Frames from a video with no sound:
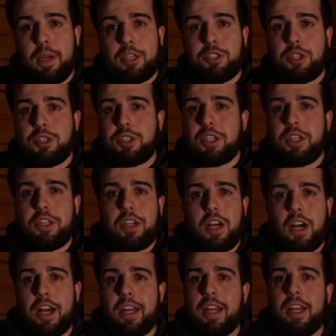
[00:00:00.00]
pictures and
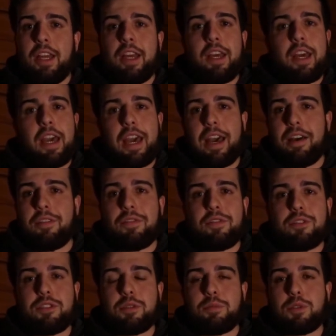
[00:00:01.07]
not have
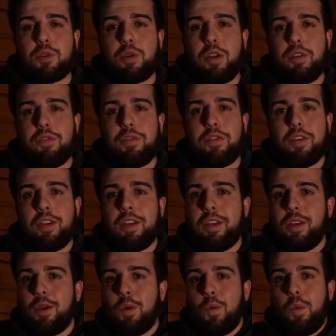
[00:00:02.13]
some sort of
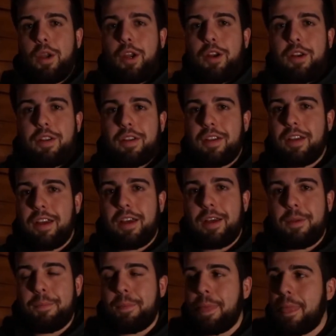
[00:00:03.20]
weird
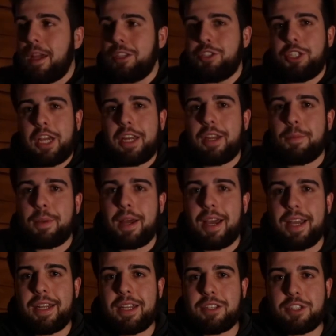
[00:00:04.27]
um, agenda behind it.